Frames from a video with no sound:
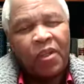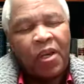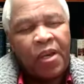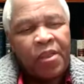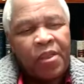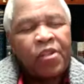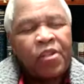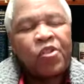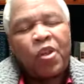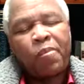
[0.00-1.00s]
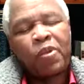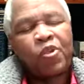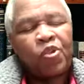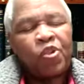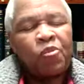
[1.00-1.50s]
And that
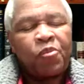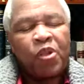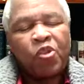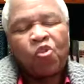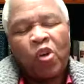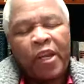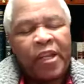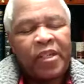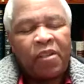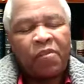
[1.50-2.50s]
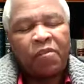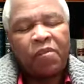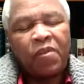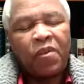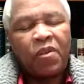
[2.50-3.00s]
discipleship is collective.
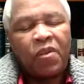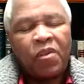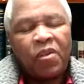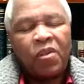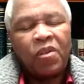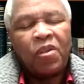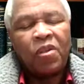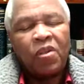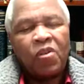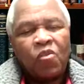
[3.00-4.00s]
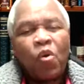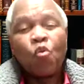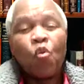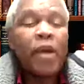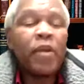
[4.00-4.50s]

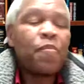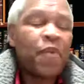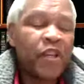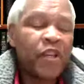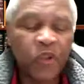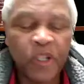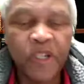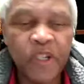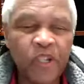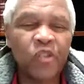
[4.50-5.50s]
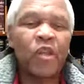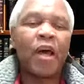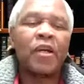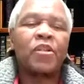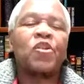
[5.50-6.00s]
When one person
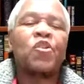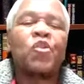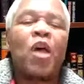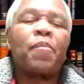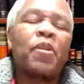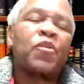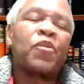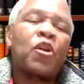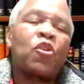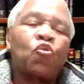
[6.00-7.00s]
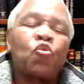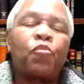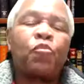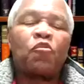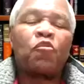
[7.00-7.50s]
disciples a
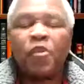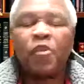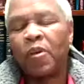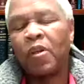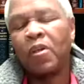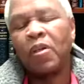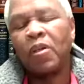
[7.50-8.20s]
group of people,